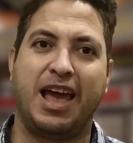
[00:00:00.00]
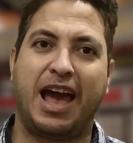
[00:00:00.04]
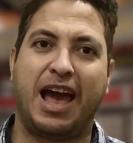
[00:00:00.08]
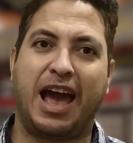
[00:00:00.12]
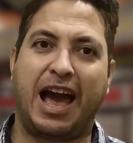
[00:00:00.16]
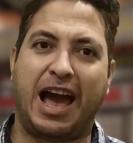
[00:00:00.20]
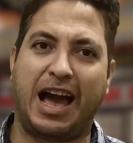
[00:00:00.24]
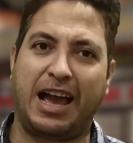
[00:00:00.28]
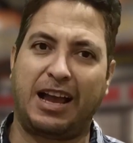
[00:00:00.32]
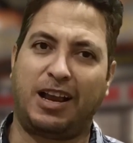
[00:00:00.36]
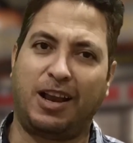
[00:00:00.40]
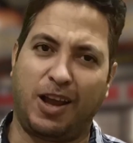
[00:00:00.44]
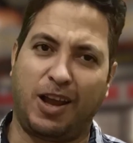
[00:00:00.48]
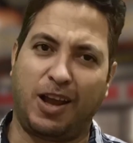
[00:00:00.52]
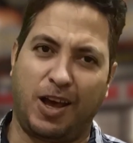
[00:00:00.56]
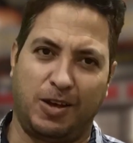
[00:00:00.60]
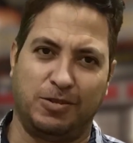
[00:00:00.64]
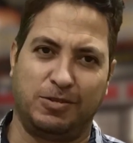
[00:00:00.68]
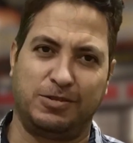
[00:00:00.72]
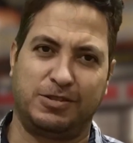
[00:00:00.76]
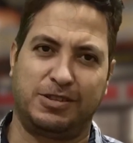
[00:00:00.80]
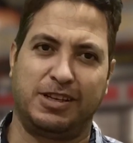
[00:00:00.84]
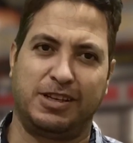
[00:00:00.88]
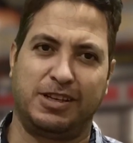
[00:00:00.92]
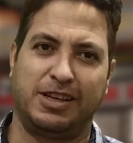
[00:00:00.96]
A
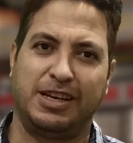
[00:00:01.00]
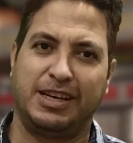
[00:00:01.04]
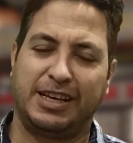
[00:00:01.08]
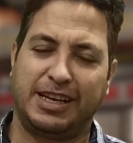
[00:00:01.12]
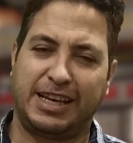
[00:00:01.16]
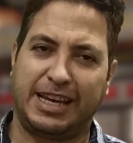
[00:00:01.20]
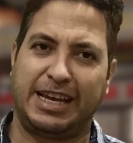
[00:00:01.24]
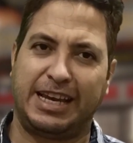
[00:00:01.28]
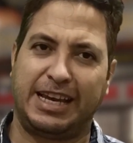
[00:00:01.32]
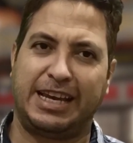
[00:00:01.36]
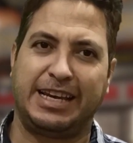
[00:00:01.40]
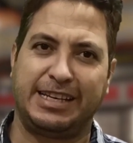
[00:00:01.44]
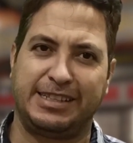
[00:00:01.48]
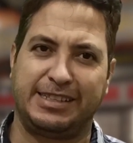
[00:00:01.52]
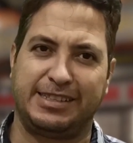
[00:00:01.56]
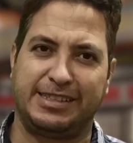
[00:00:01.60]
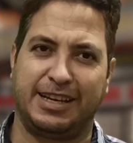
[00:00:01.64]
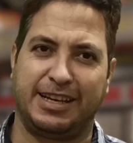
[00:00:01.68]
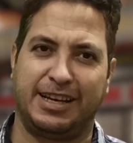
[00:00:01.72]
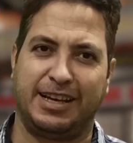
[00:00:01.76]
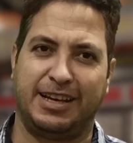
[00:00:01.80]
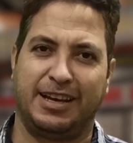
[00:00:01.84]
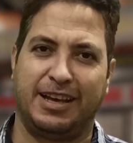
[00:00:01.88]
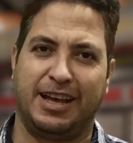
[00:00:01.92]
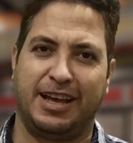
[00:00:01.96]
clause is
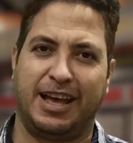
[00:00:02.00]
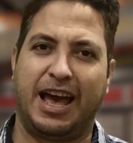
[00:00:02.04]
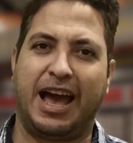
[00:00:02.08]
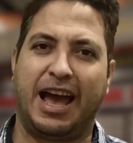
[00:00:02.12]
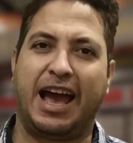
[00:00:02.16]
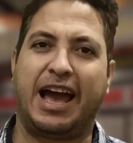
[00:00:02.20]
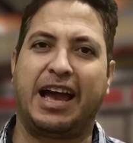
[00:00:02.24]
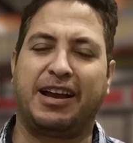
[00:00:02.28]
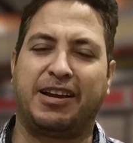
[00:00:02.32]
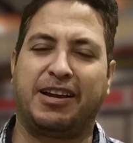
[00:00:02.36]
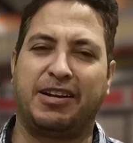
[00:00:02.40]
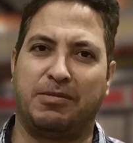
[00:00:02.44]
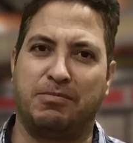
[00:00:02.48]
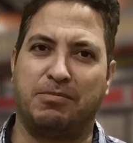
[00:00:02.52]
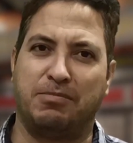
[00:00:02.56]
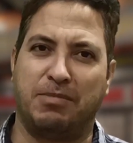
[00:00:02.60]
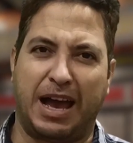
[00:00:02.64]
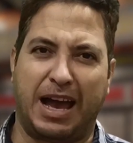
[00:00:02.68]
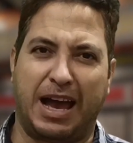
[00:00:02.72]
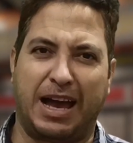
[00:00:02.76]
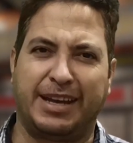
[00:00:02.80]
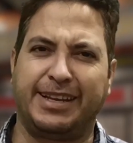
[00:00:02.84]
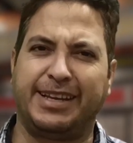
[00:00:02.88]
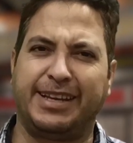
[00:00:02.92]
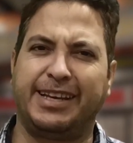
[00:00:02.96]
a
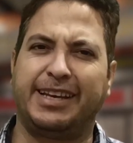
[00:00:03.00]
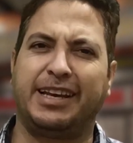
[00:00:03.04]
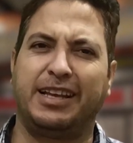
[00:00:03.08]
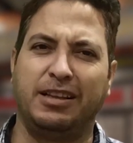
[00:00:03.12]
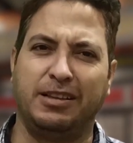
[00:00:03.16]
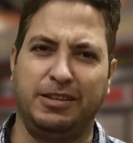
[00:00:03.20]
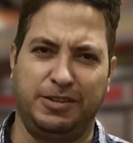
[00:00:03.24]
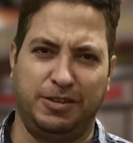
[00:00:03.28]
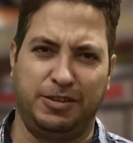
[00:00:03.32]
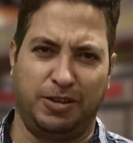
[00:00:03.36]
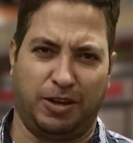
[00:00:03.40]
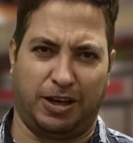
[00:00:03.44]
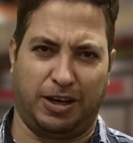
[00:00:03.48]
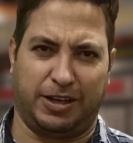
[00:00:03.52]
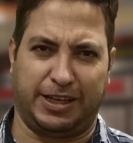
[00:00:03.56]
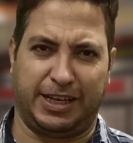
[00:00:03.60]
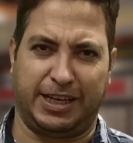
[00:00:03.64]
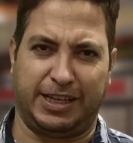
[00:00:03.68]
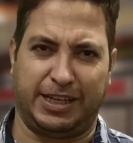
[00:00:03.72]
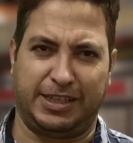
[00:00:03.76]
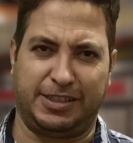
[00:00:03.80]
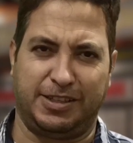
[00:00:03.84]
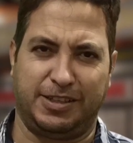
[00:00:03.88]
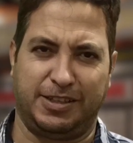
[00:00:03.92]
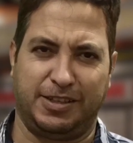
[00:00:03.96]
grammatical
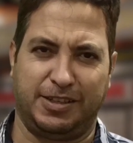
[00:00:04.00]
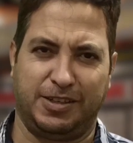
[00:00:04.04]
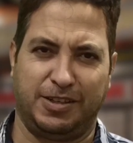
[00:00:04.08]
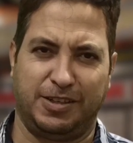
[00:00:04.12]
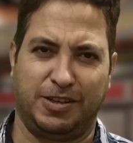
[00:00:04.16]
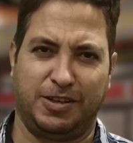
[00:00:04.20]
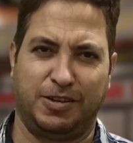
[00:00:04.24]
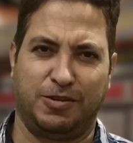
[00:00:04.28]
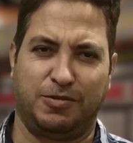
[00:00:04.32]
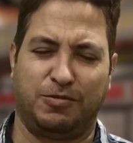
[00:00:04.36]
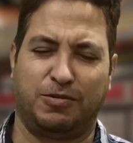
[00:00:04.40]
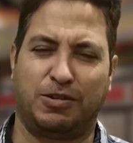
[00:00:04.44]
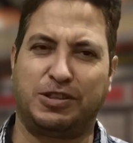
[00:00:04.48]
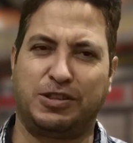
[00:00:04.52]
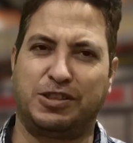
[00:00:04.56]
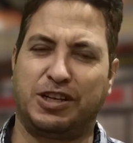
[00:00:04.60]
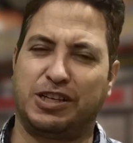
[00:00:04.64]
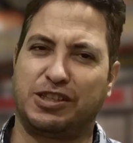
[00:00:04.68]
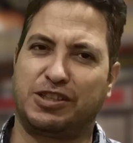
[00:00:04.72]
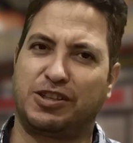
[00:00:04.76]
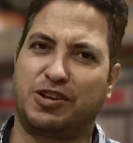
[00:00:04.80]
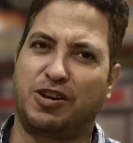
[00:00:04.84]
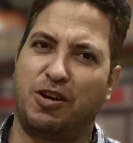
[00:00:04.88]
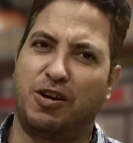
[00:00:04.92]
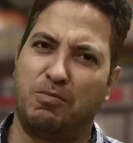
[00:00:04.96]
unit which
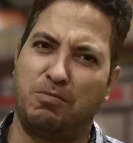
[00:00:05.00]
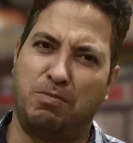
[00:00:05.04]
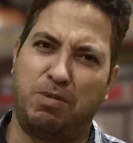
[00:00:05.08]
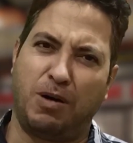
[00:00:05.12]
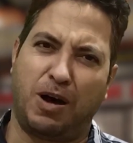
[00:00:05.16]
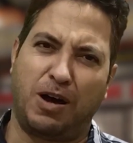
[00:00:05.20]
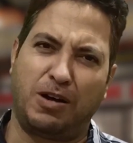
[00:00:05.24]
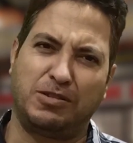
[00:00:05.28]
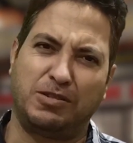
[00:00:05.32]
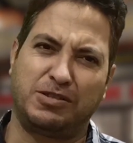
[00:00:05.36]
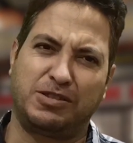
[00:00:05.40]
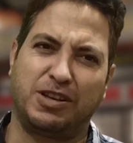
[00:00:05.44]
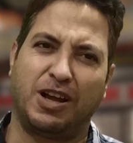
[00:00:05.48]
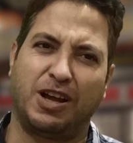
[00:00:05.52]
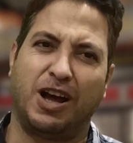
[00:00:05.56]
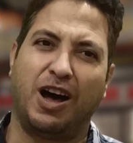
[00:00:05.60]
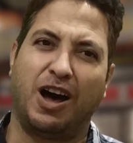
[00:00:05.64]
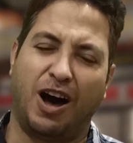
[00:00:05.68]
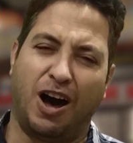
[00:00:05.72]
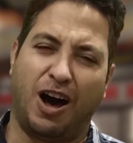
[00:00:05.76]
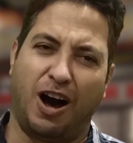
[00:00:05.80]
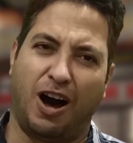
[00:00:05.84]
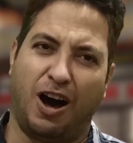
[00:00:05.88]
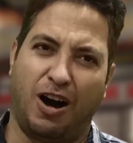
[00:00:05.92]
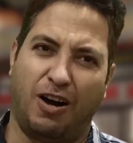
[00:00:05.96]
is composed
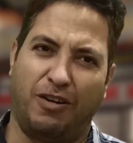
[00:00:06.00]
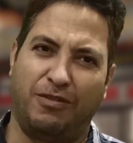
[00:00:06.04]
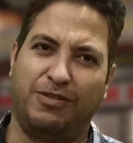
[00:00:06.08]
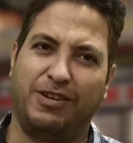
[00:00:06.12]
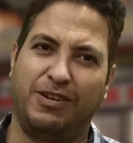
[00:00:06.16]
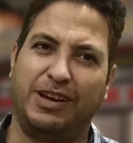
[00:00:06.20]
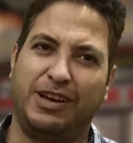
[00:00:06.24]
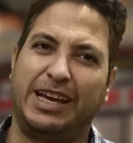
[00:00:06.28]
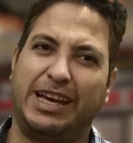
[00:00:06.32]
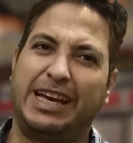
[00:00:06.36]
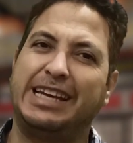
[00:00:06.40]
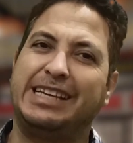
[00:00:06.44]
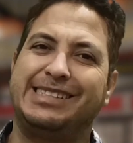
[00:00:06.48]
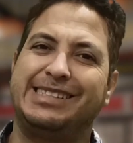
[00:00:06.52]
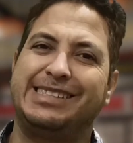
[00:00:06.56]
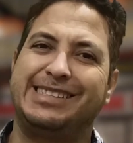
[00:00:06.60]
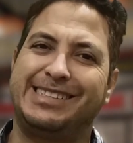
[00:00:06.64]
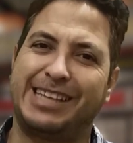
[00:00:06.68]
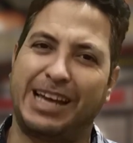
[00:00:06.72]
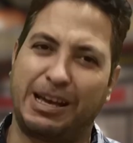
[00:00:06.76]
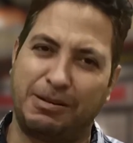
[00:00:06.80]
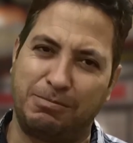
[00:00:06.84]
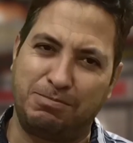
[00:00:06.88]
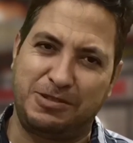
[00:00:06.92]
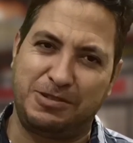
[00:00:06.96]
of a
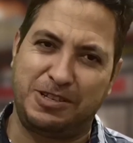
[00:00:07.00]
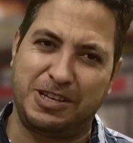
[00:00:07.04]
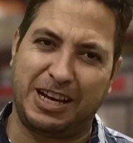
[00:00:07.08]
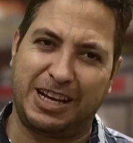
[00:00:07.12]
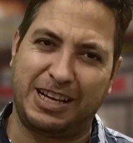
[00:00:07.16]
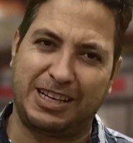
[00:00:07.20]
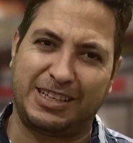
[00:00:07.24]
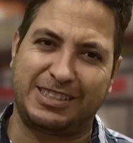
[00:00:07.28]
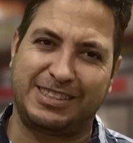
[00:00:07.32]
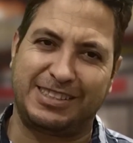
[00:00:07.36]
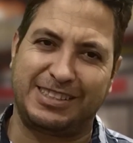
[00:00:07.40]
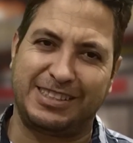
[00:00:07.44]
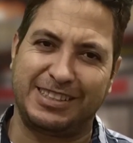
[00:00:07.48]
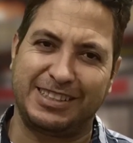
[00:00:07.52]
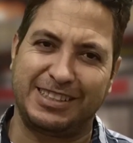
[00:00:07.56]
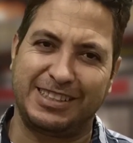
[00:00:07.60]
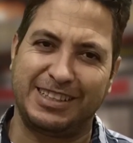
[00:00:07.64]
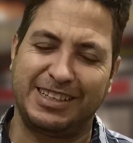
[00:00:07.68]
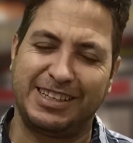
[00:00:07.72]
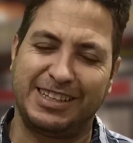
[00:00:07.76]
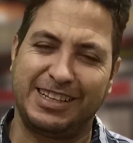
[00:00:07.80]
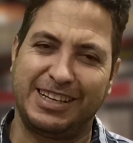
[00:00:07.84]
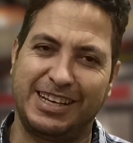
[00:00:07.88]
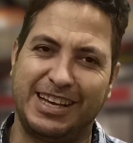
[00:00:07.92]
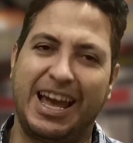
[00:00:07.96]
subject
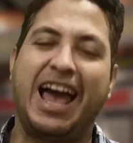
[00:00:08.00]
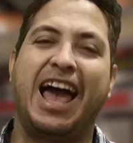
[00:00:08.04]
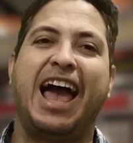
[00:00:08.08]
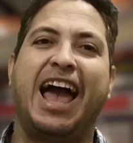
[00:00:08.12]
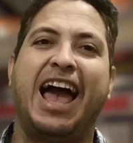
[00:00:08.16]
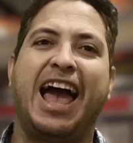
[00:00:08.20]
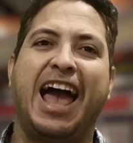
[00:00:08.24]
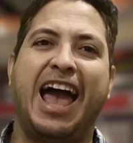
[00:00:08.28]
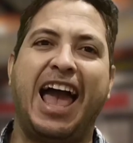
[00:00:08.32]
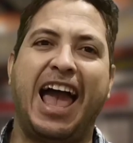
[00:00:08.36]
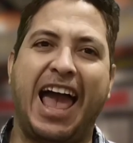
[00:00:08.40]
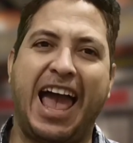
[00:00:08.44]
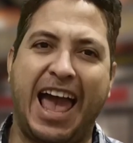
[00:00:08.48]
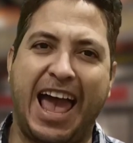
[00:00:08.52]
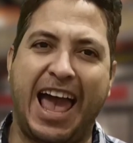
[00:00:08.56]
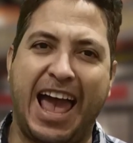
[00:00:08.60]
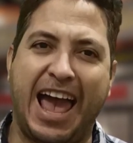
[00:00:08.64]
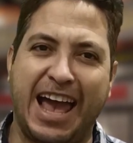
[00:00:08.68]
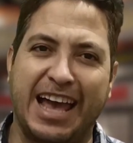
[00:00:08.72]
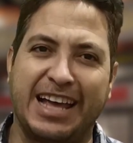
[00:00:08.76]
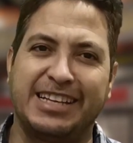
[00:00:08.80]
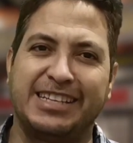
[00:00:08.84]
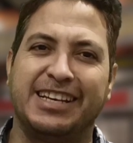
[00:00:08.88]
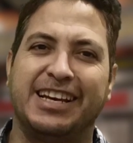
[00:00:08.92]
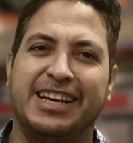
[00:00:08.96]

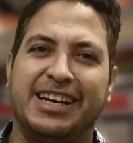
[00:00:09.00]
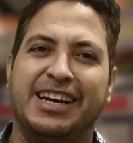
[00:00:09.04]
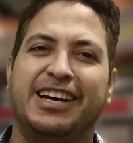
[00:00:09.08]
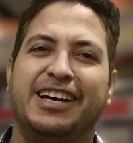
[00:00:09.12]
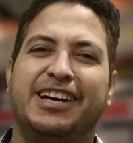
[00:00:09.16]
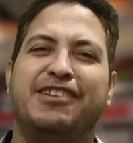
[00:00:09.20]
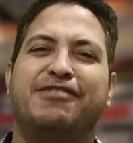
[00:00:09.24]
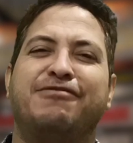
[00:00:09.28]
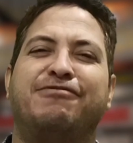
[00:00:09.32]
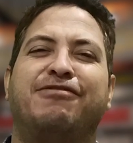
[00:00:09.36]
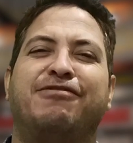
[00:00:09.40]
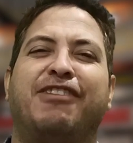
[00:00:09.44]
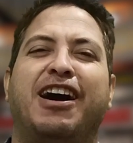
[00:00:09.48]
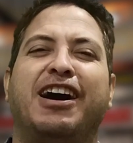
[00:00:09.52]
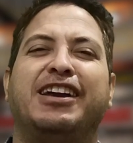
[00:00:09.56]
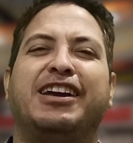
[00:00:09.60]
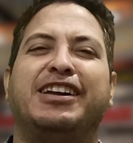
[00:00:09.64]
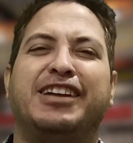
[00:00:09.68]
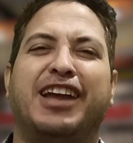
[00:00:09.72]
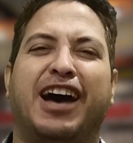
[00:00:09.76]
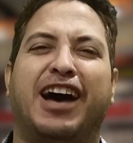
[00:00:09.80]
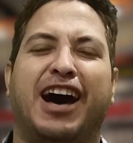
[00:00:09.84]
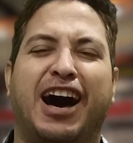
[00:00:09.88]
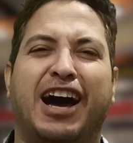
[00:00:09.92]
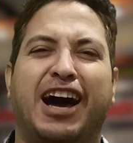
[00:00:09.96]
and a
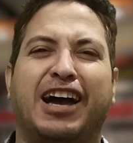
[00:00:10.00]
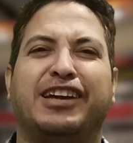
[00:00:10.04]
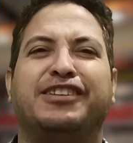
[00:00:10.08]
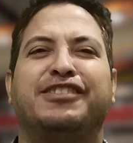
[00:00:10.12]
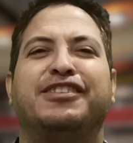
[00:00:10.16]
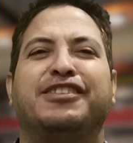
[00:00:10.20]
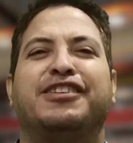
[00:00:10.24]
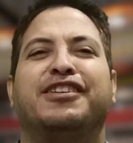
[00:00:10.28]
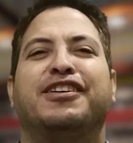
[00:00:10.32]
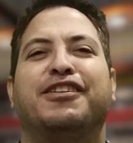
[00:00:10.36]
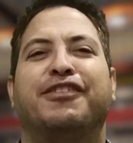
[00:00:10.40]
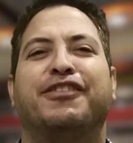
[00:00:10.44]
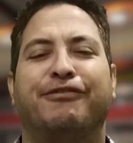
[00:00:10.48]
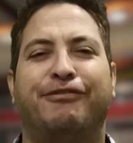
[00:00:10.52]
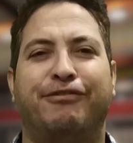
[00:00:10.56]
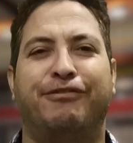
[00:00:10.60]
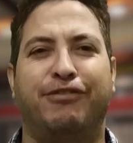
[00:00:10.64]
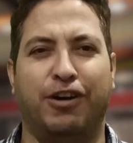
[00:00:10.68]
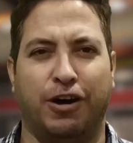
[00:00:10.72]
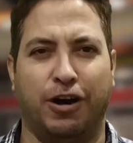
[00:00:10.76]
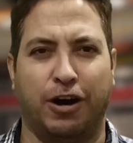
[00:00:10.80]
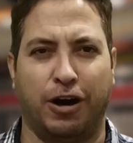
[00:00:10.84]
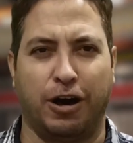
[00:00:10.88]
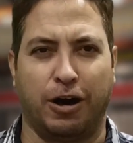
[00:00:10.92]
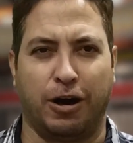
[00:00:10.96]
finite
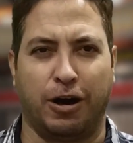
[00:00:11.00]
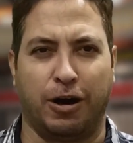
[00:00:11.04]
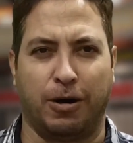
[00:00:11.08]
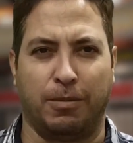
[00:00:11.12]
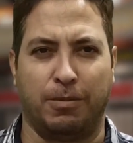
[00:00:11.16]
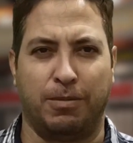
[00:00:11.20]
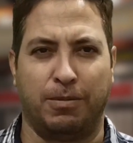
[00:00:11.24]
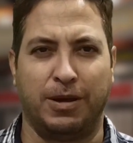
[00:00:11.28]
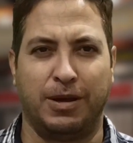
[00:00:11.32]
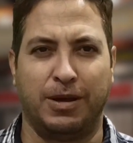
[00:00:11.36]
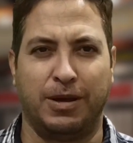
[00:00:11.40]
verb